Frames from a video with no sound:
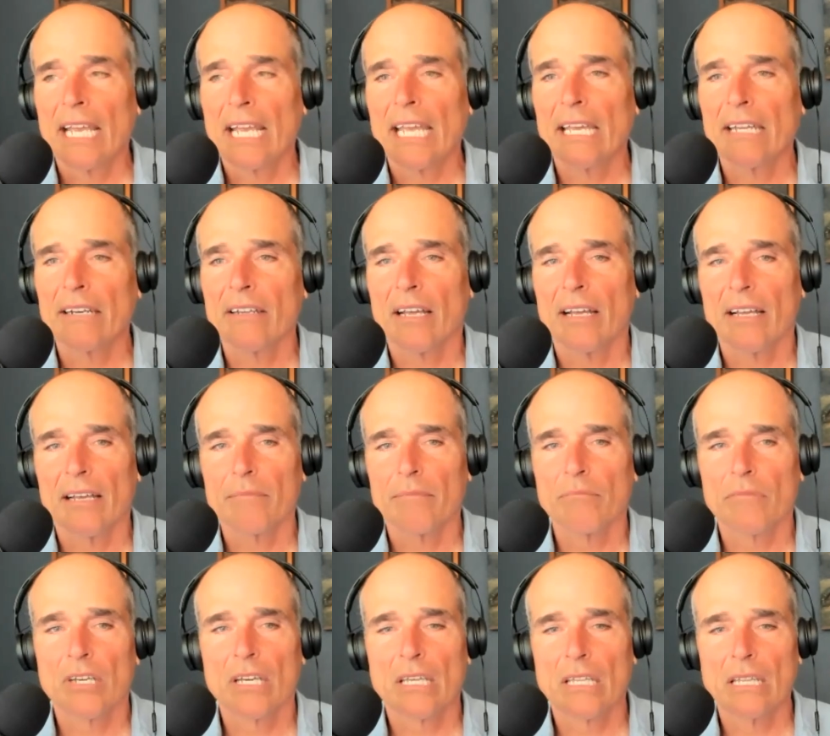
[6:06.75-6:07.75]
And
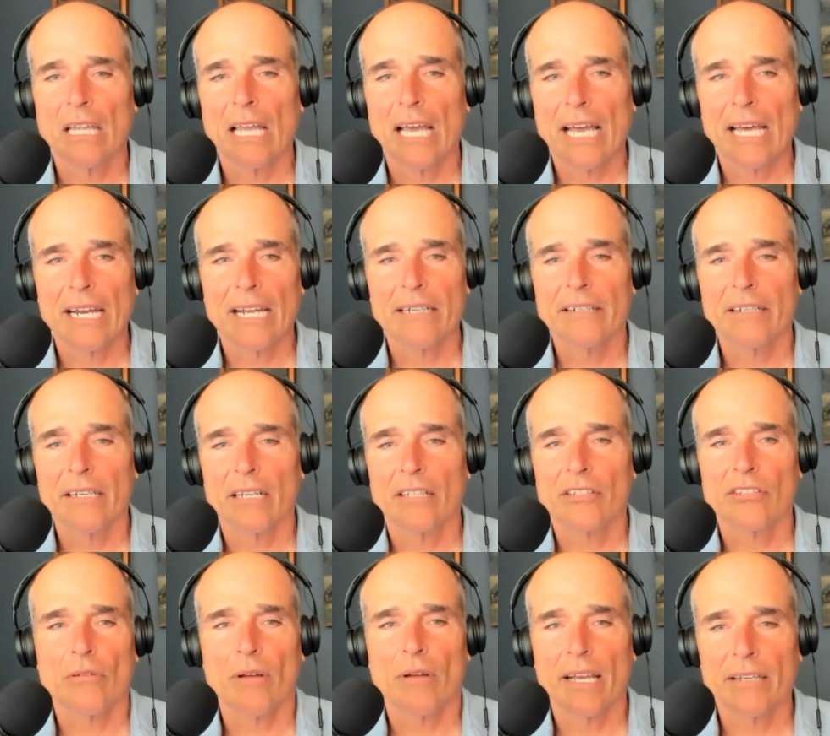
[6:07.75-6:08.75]
I'm glad I
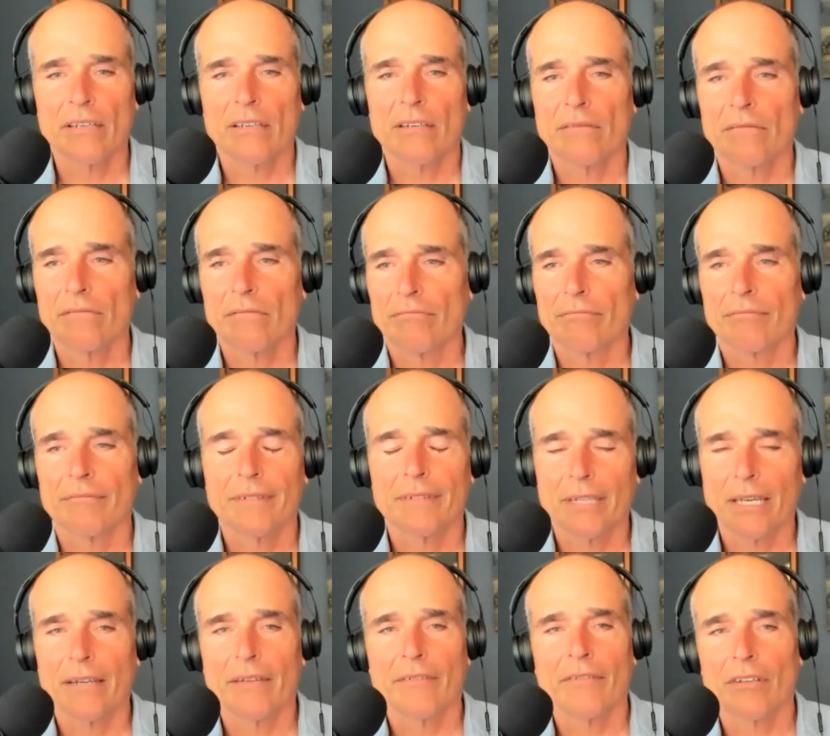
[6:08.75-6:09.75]
did. So I
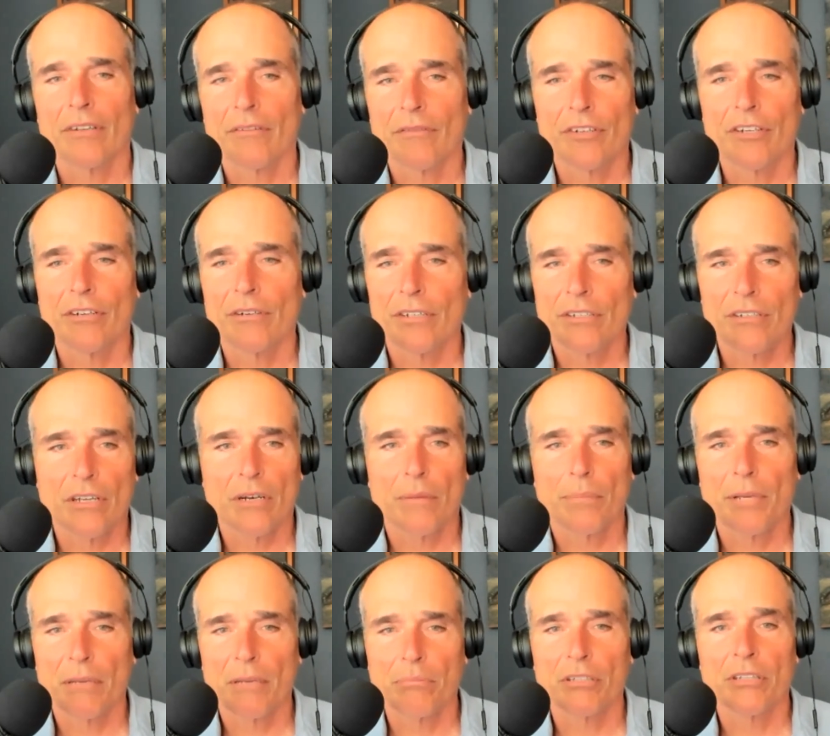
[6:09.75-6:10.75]
kind of interviewed a ton
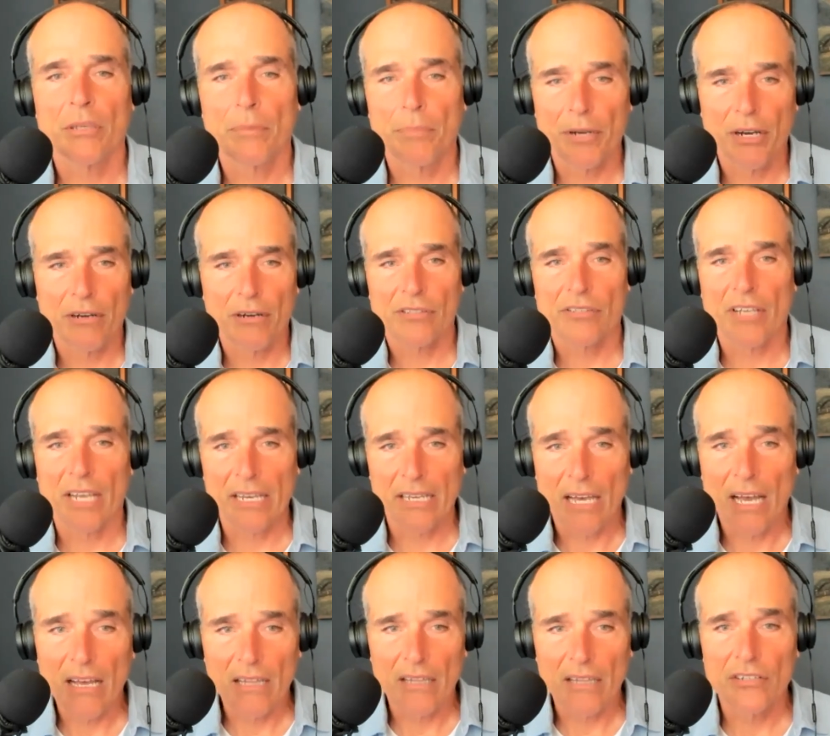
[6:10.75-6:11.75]
of people in the
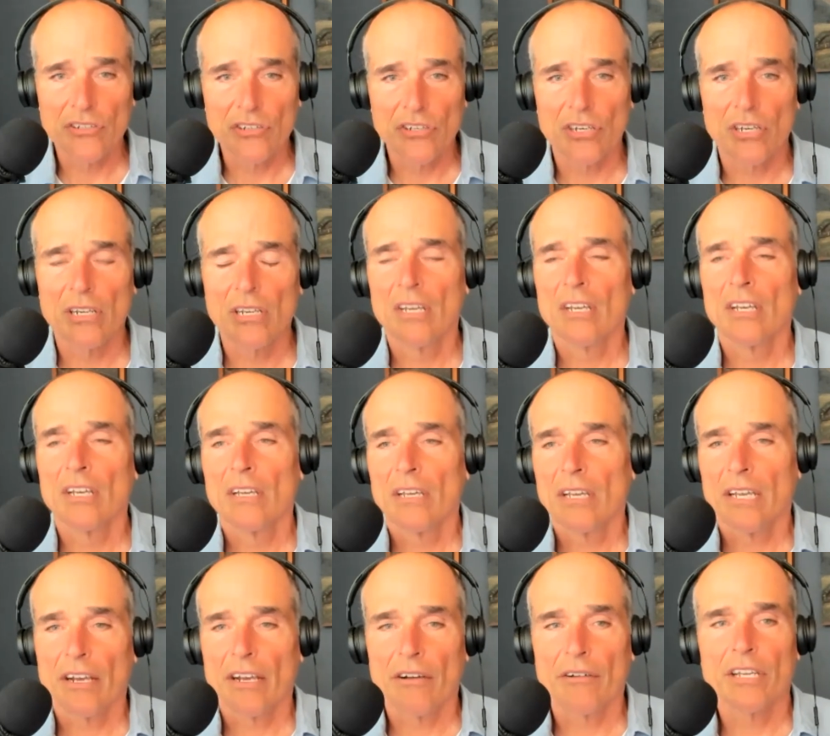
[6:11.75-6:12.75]
parapsychology
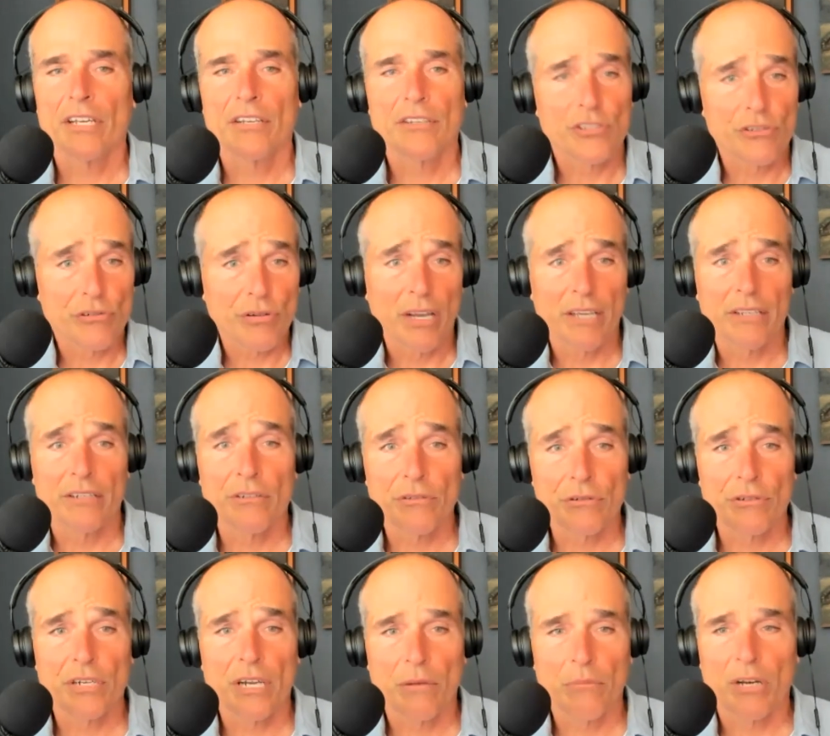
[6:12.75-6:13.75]
area to try and
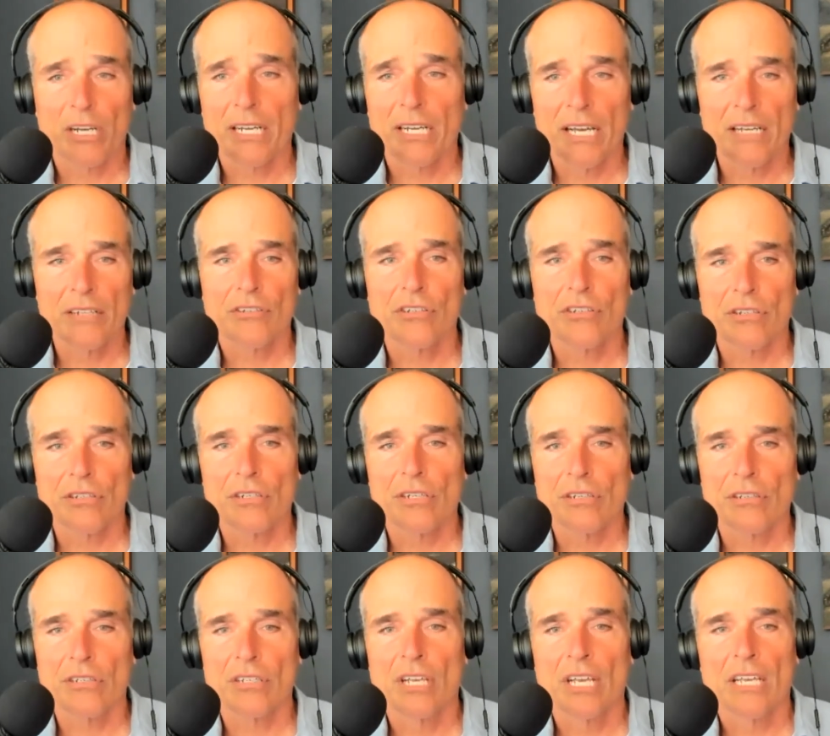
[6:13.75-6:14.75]
understand what
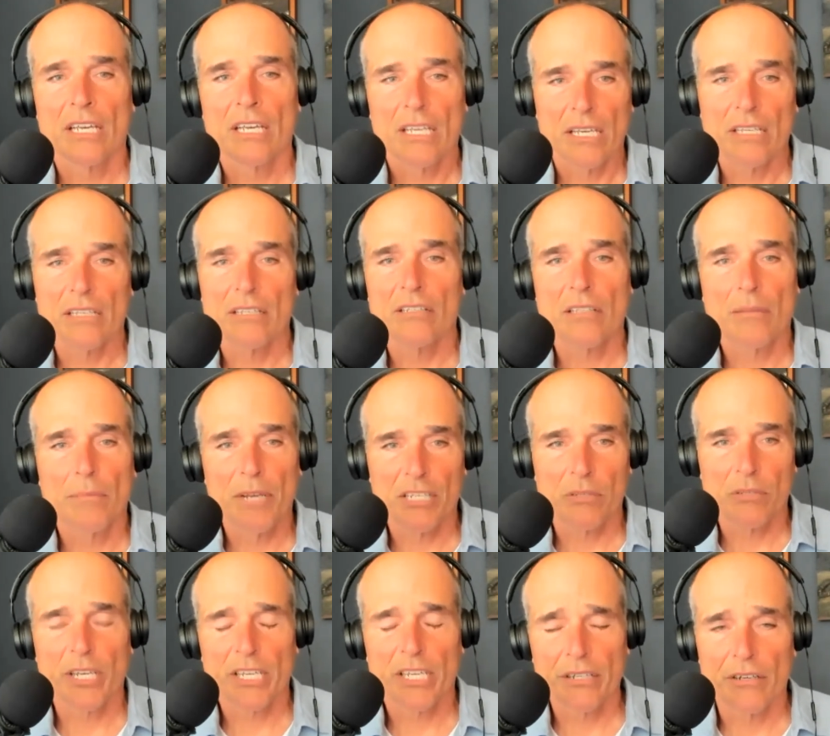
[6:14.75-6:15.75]
consciousness is the
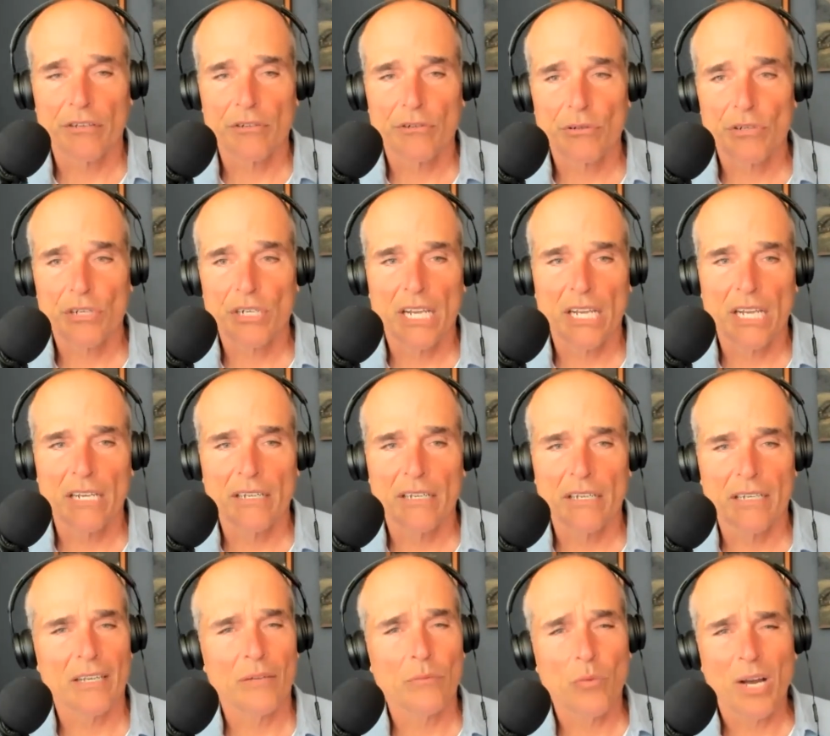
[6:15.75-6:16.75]
best we can understand
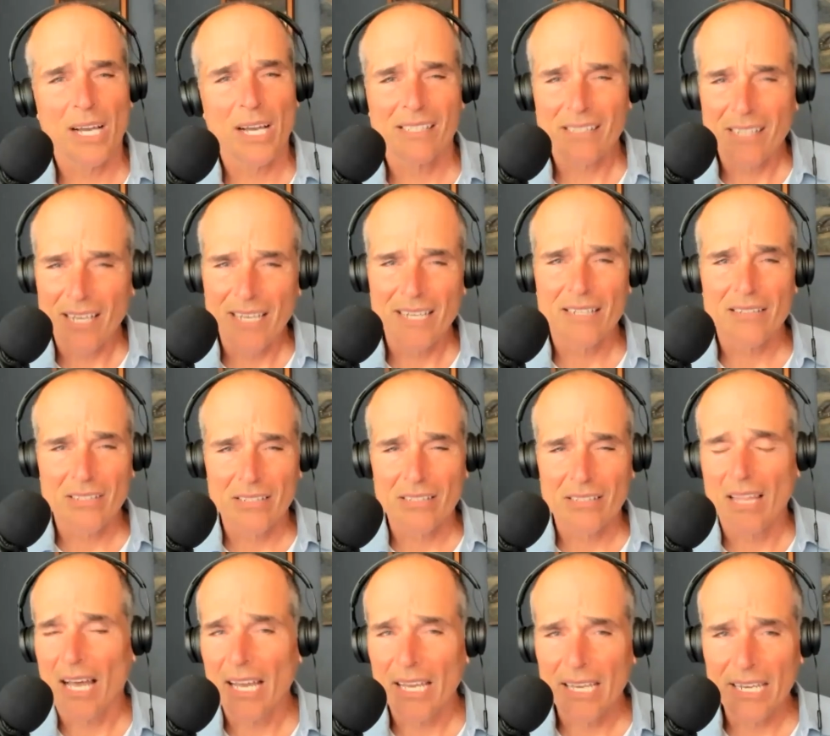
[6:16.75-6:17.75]
it and why science
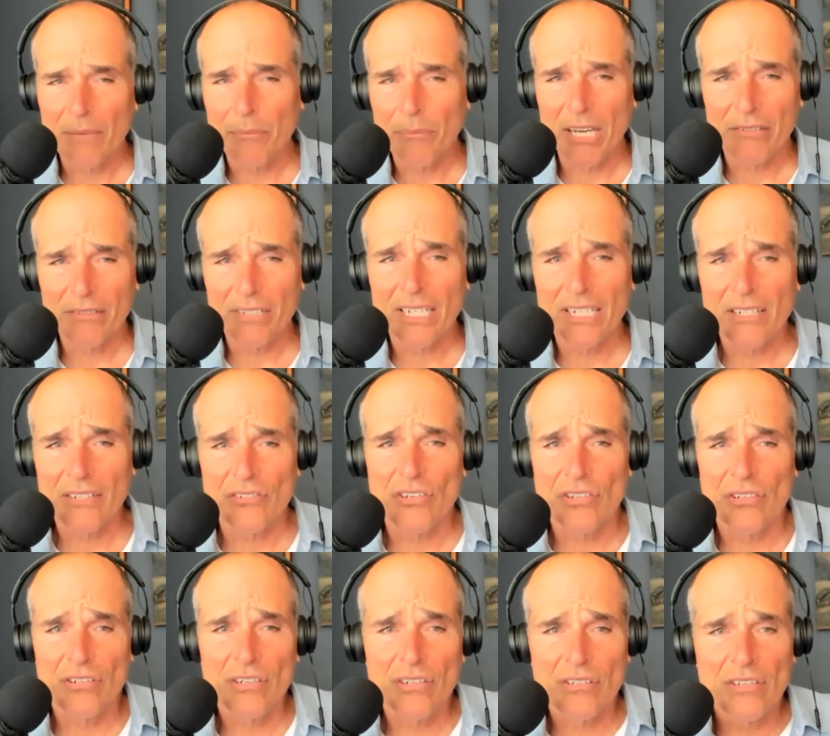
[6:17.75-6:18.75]
is lying about
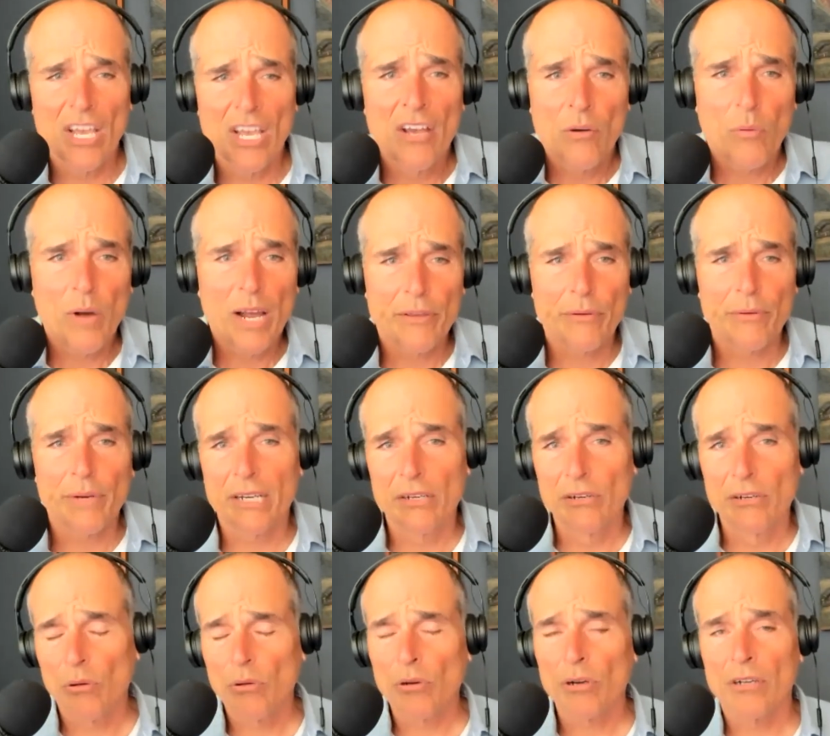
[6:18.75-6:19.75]
consciousness, why they're
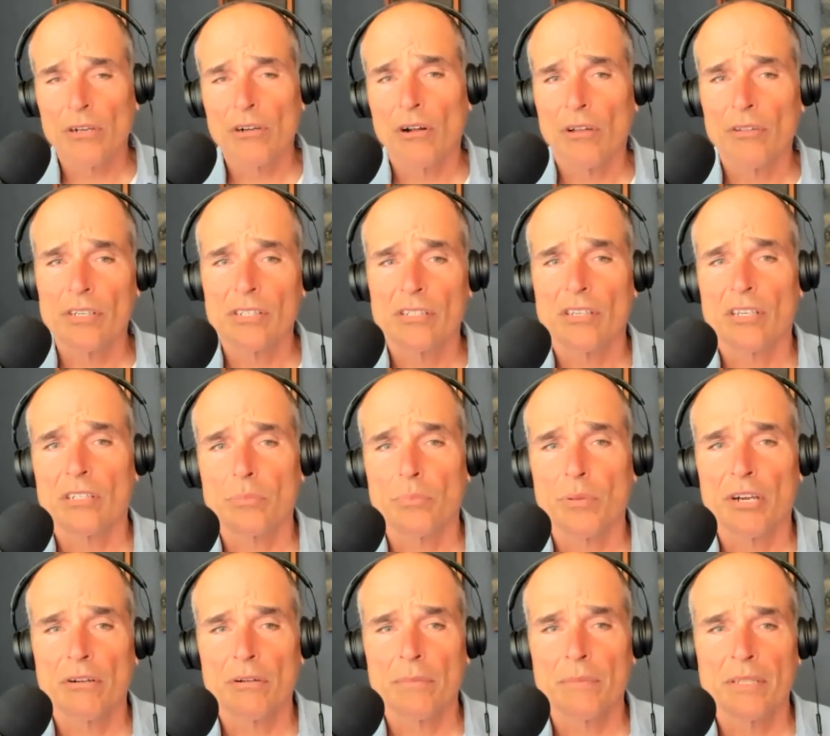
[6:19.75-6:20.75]
ignoring all these
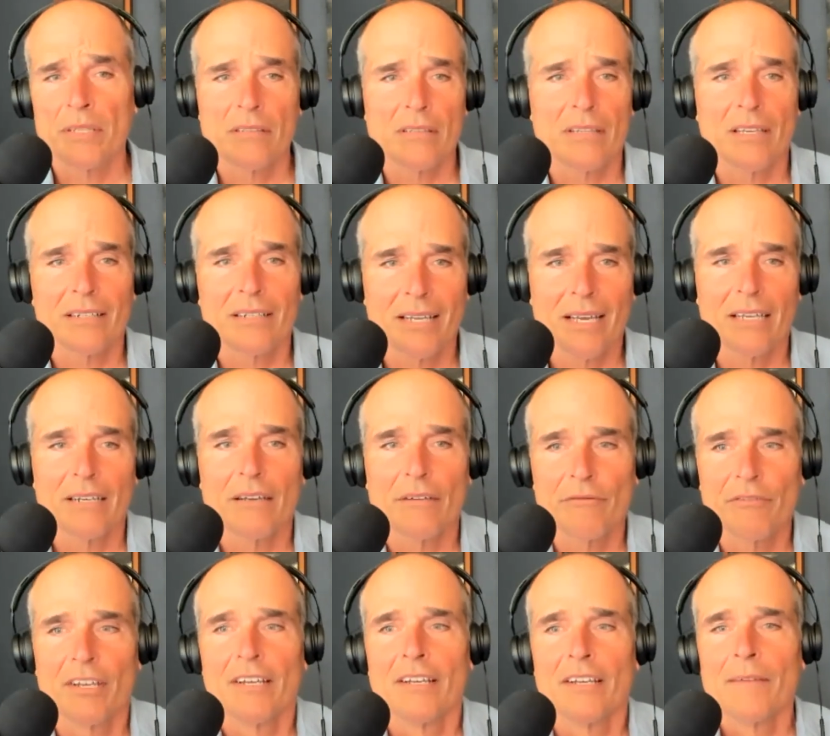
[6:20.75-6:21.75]
experiments that kind
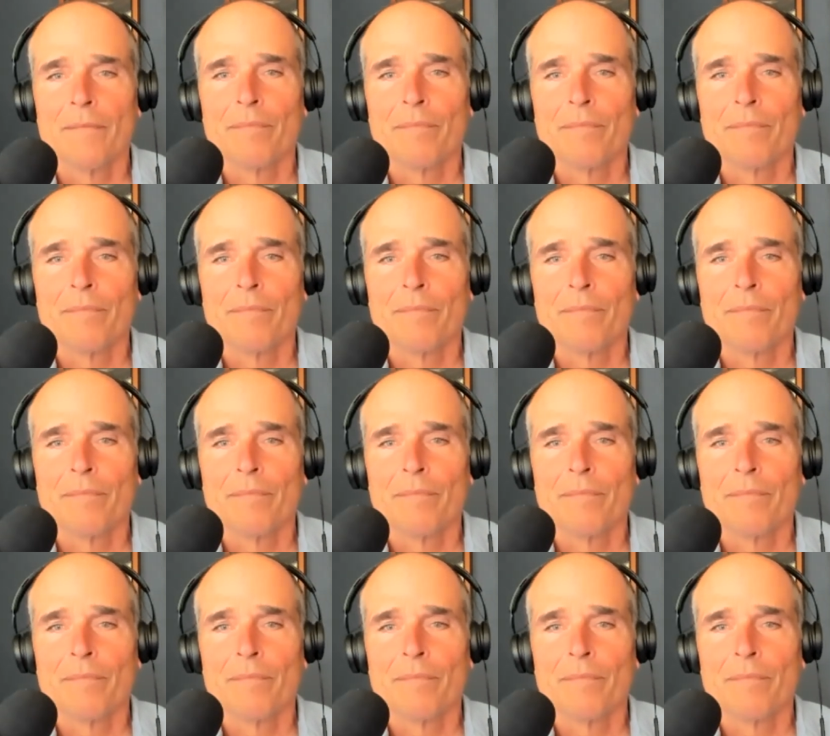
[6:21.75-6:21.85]
of